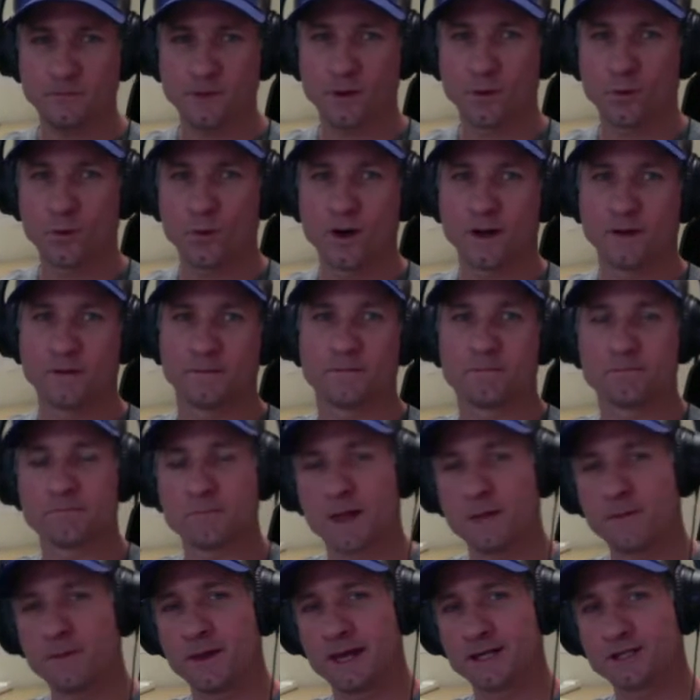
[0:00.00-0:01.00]
Well,
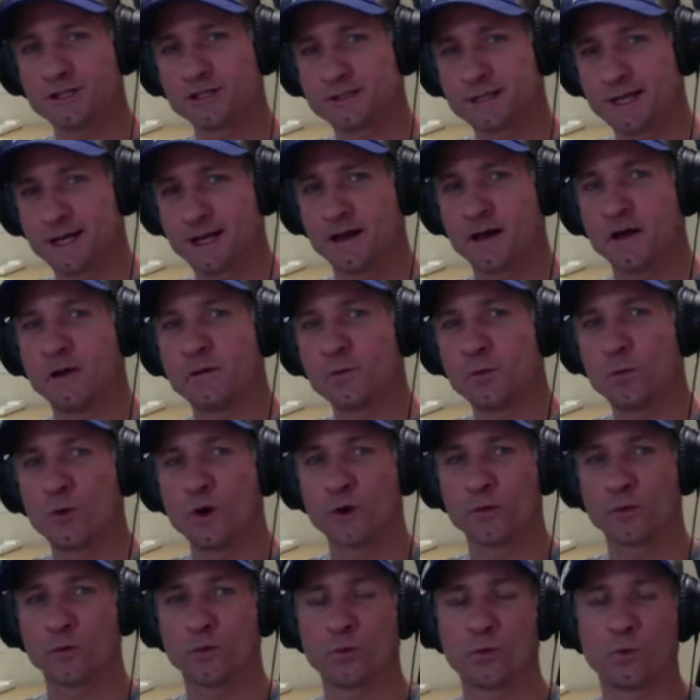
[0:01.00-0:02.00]
maybe I should say
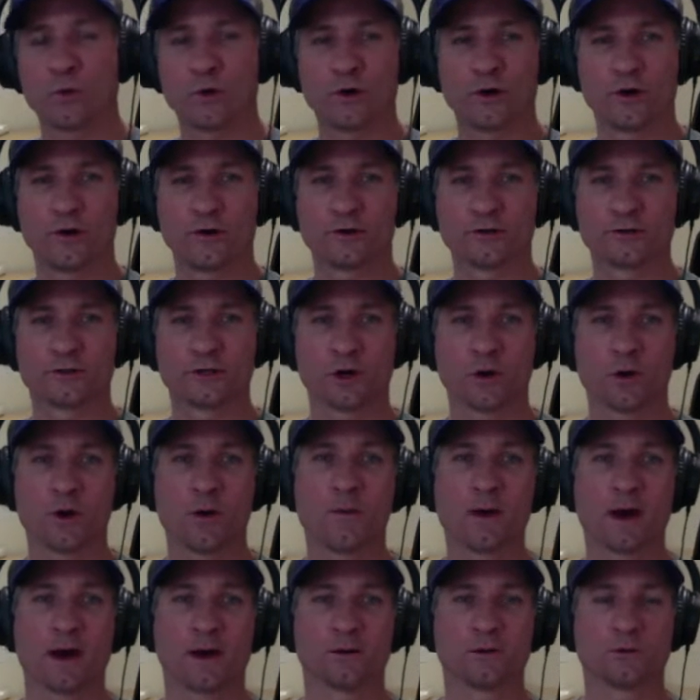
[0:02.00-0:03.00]
one word or so
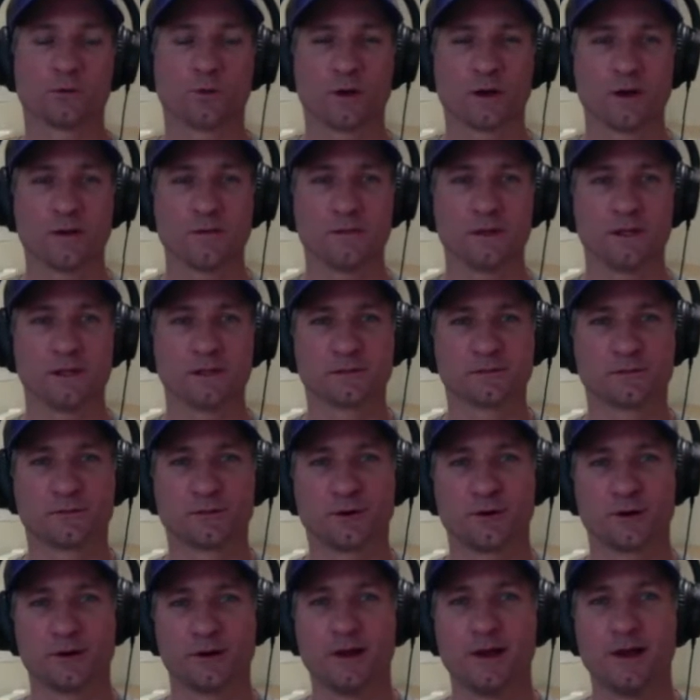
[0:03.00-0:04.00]
about what it means
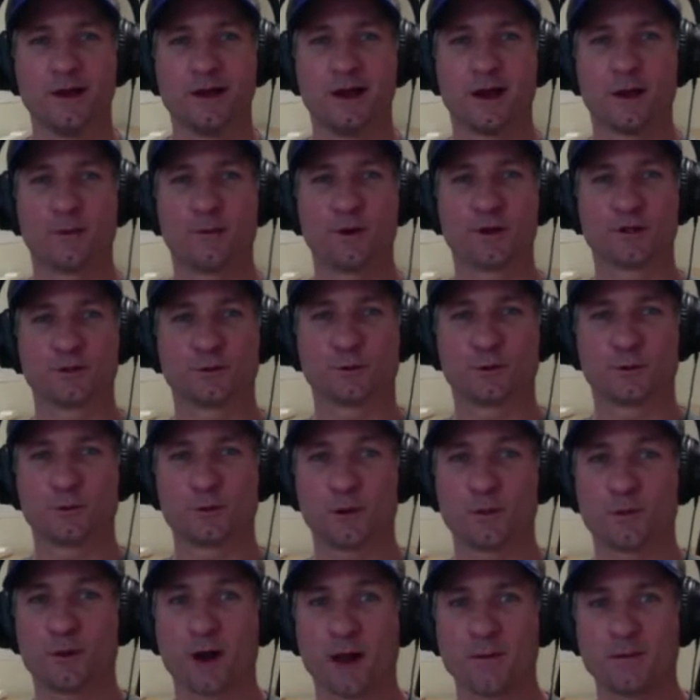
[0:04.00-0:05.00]
for a principle to
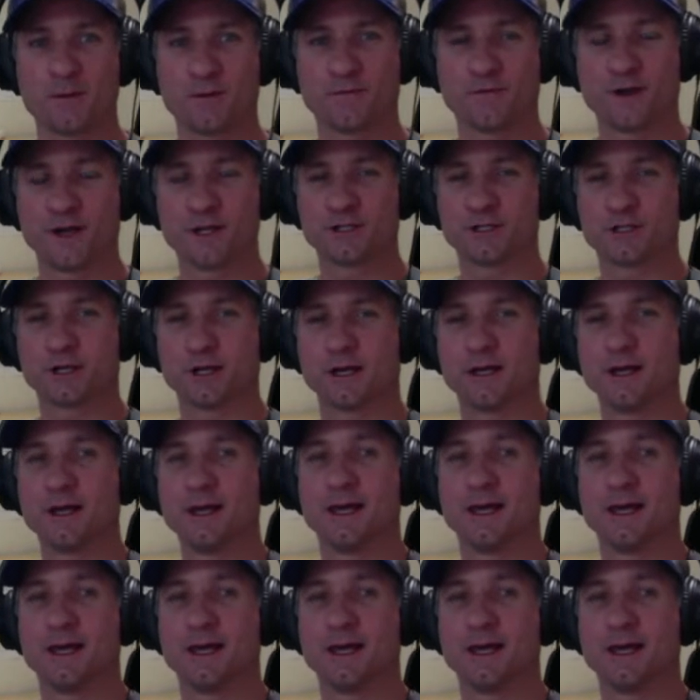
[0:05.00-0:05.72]
be prima facie.